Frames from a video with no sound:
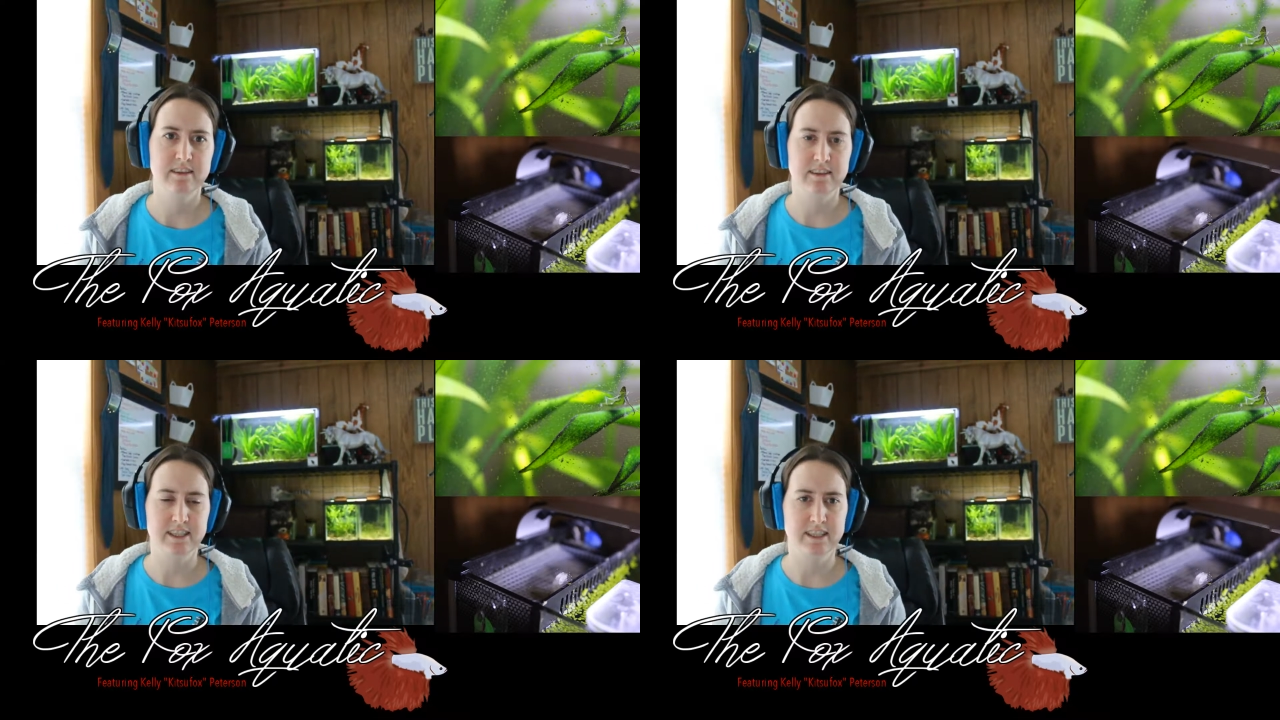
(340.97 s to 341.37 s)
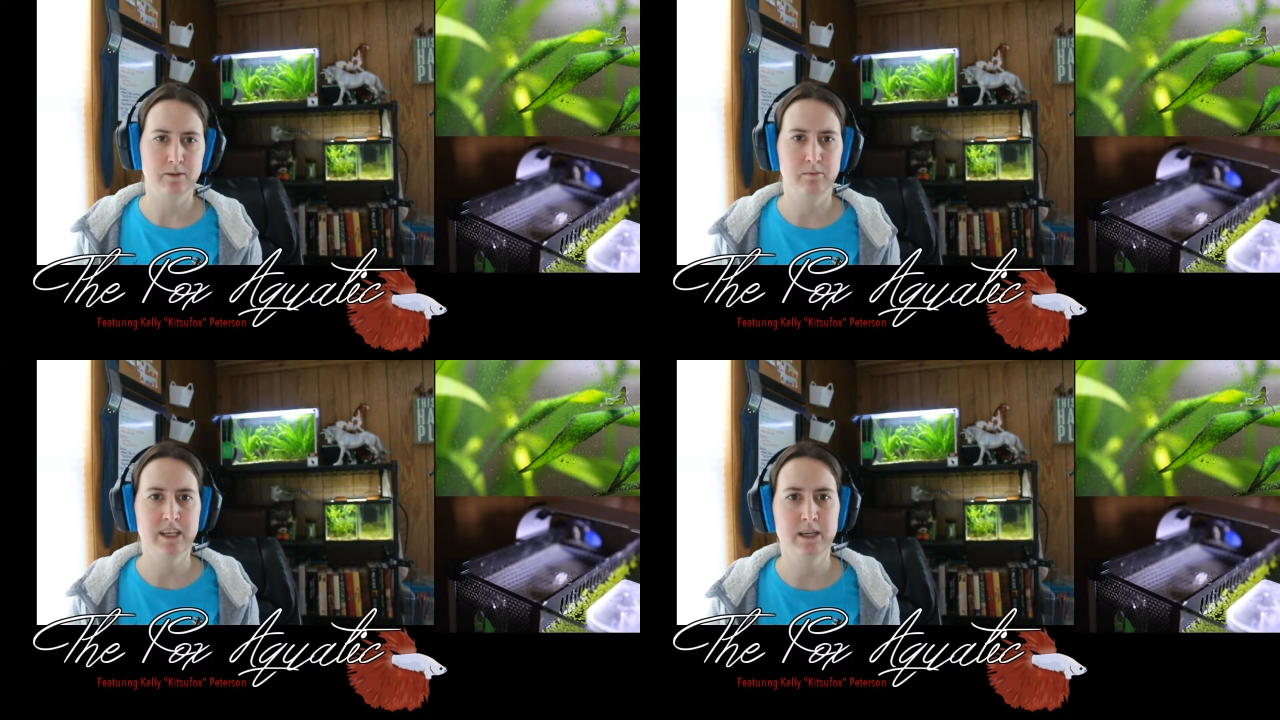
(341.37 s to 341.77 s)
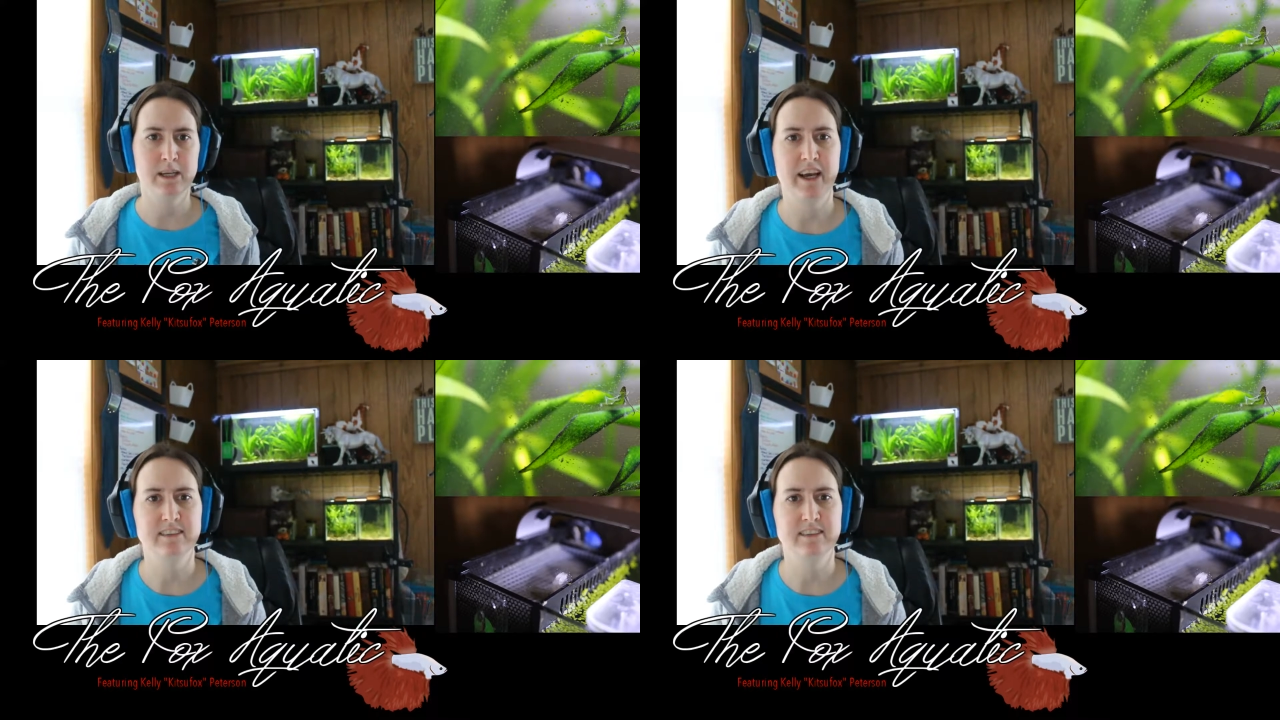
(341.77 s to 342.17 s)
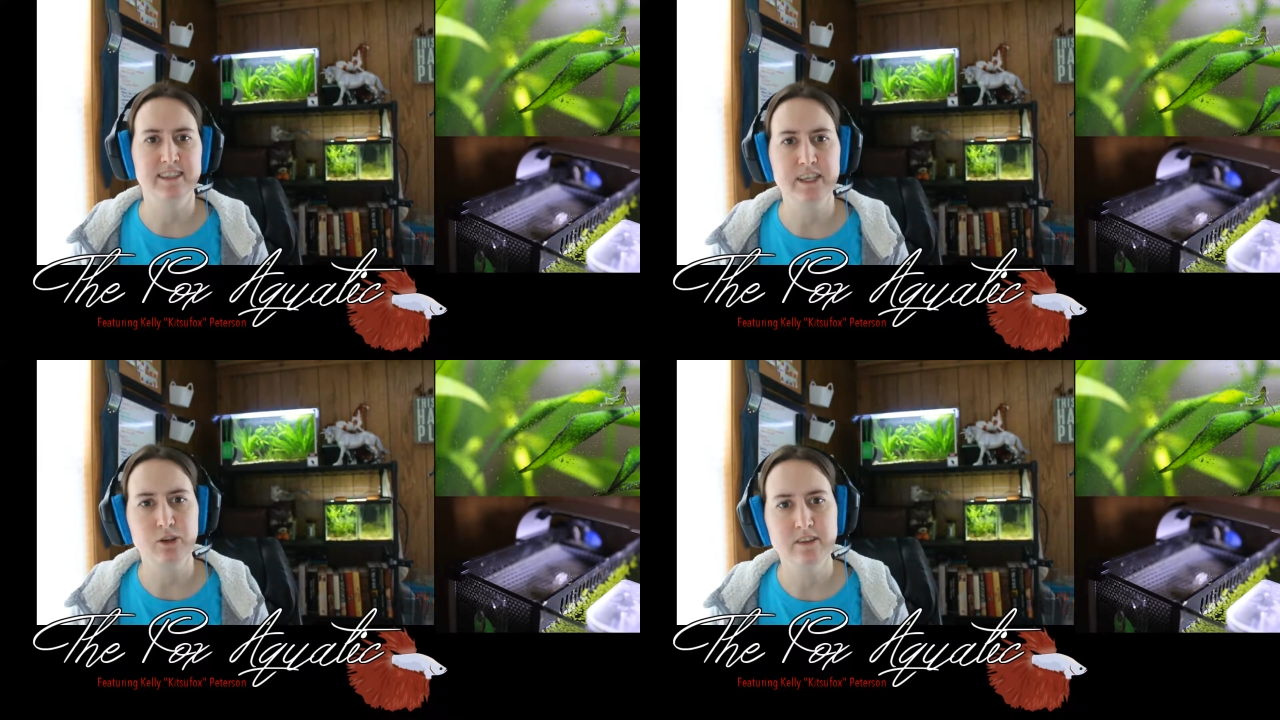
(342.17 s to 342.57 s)
the media basket that
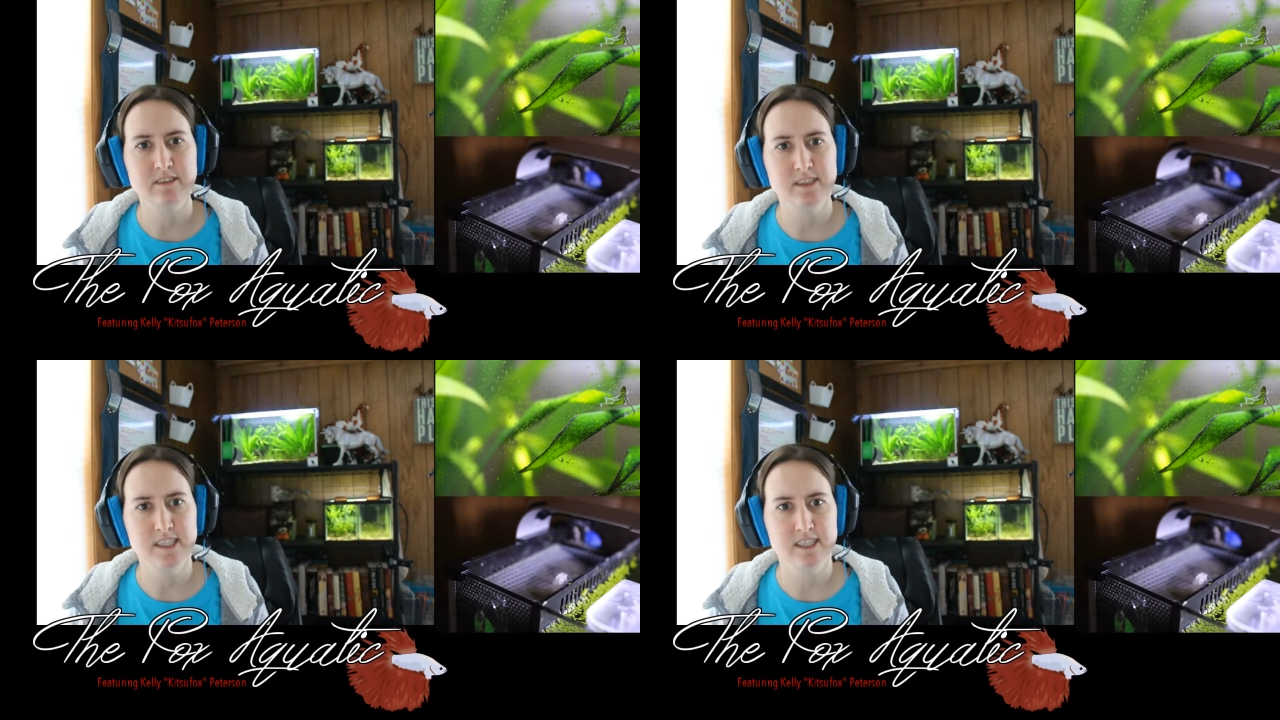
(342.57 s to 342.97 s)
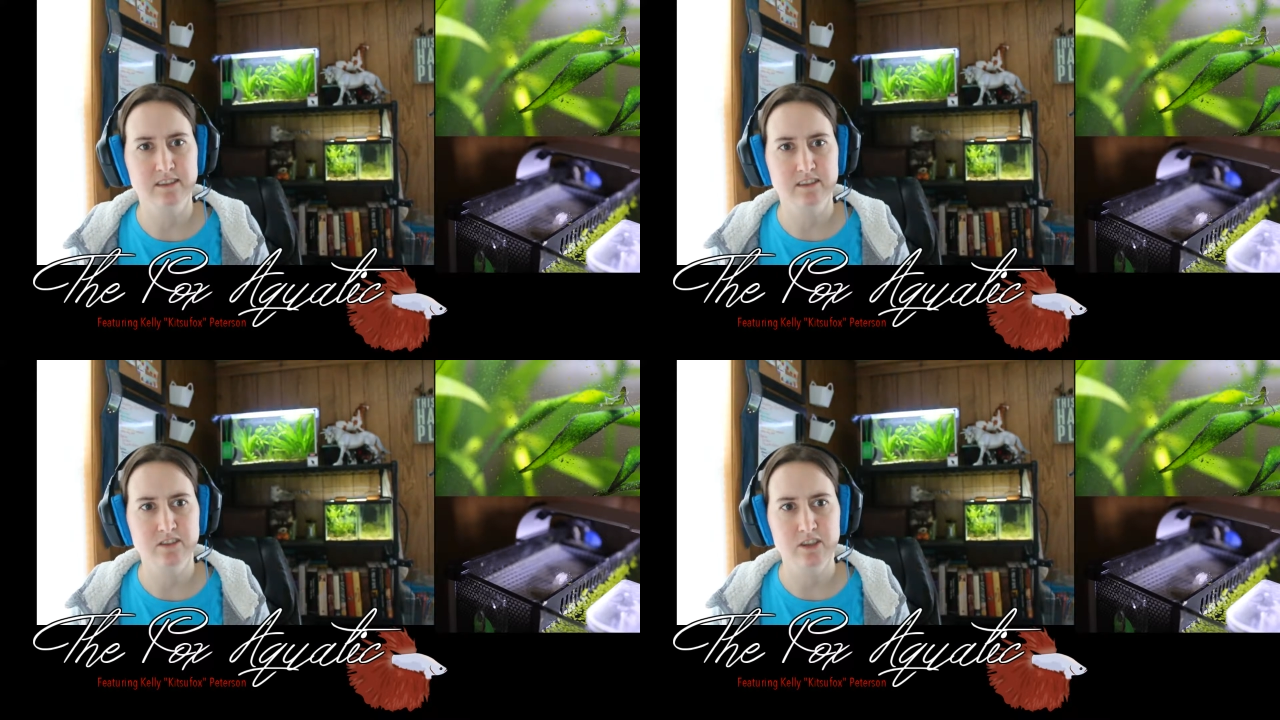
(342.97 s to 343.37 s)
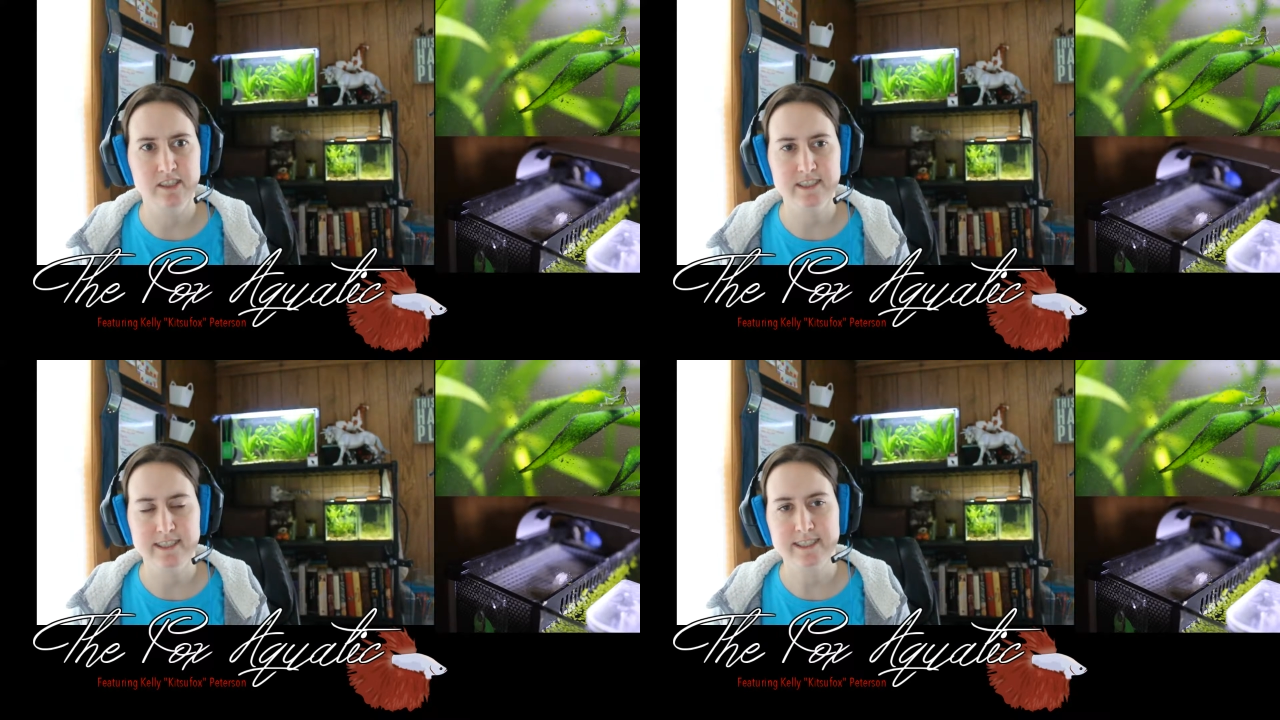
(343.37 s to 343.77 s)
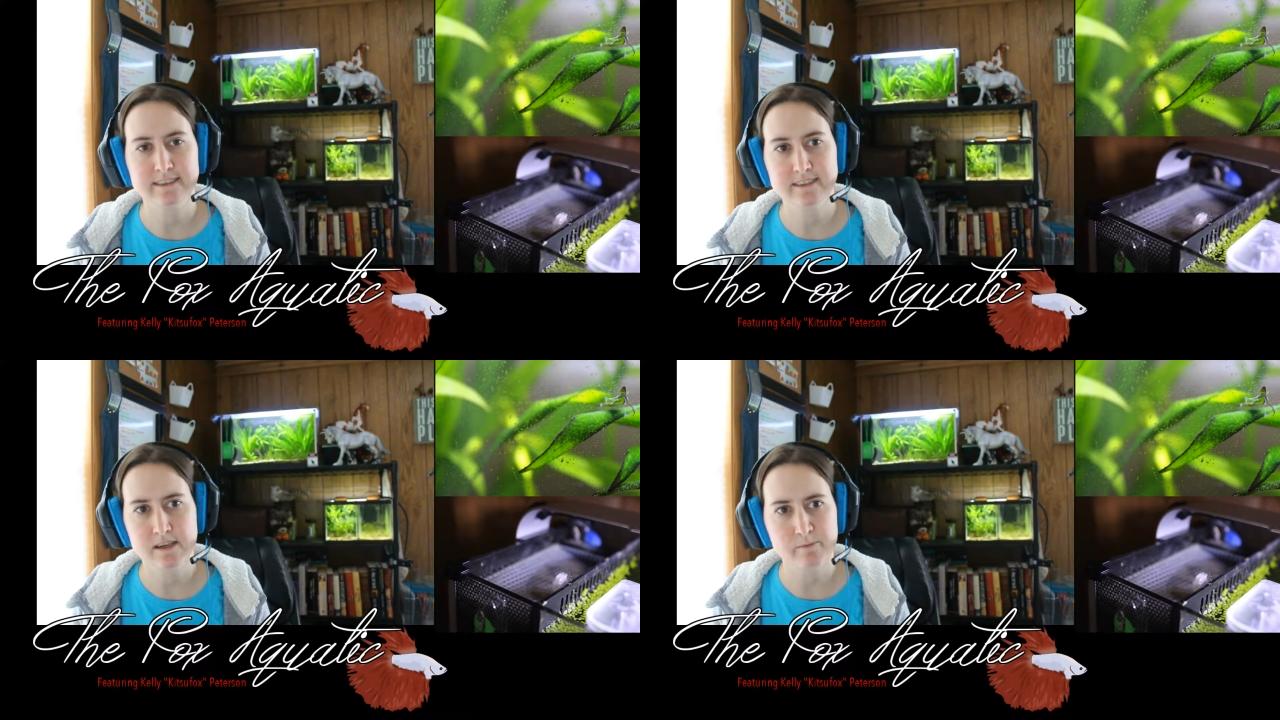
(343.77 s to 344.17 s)
you can see installed in the
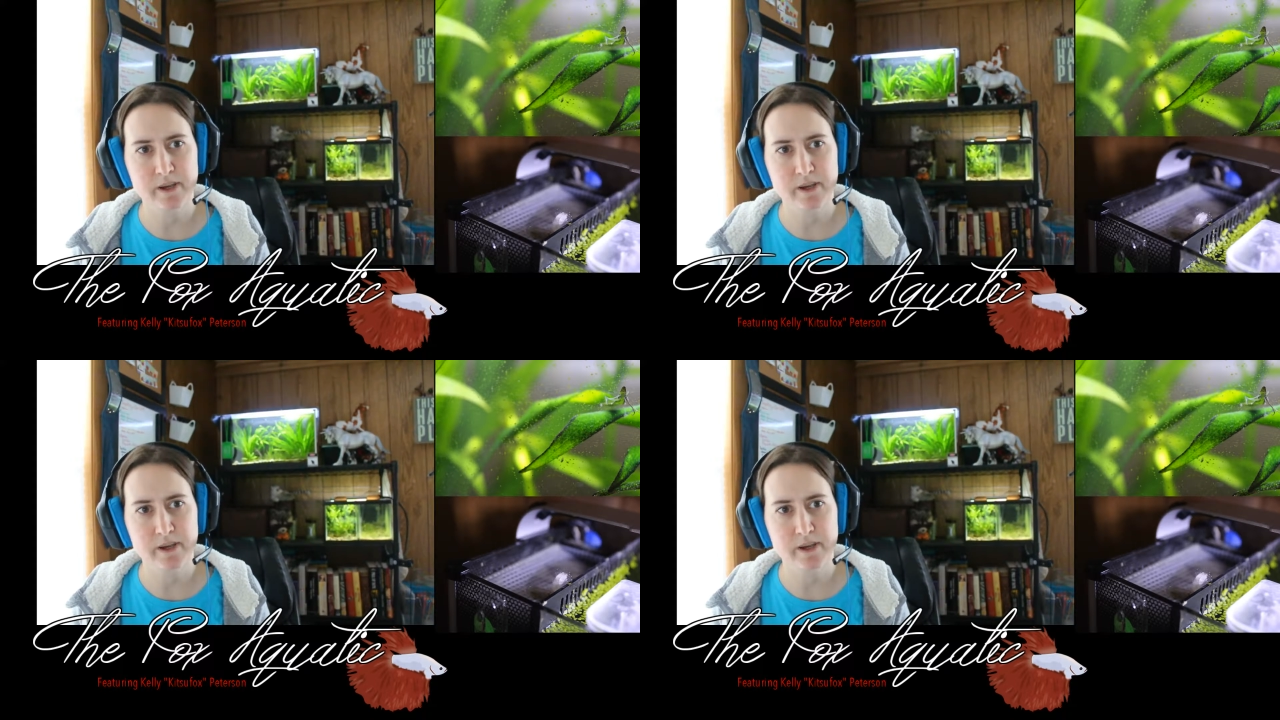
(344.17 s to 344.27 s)
sump